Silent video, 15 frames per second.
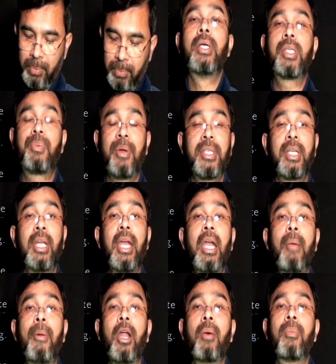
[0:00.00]
Sphericity
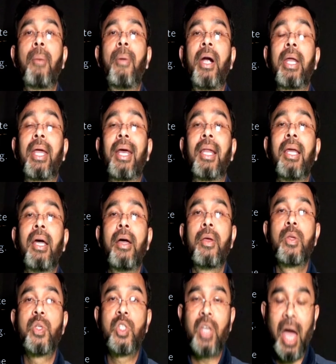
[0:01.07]
independent of the particle
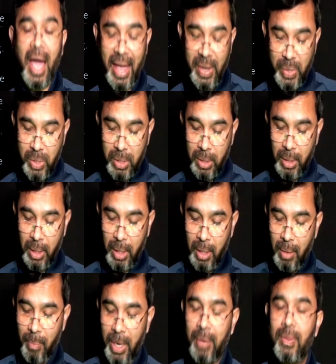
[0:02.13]
size,
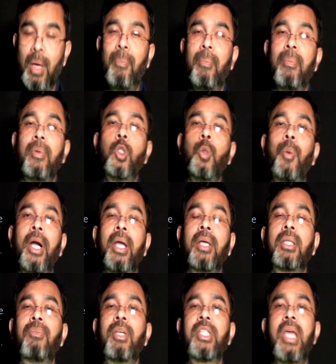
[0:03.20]
and if the two particles
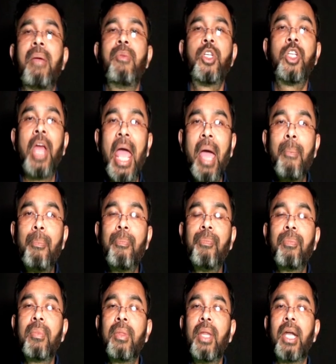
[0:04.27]
have the same shape,
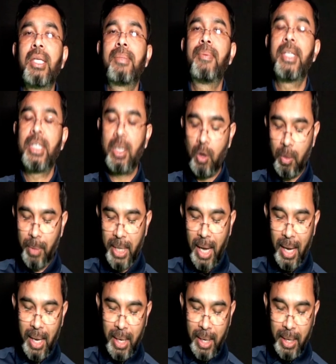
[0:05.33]
their sphericity will be
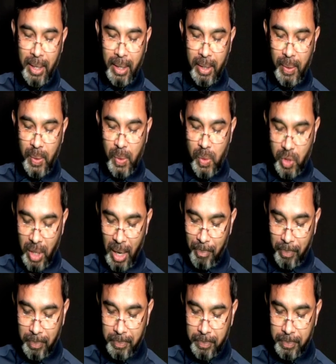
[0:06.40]
the same.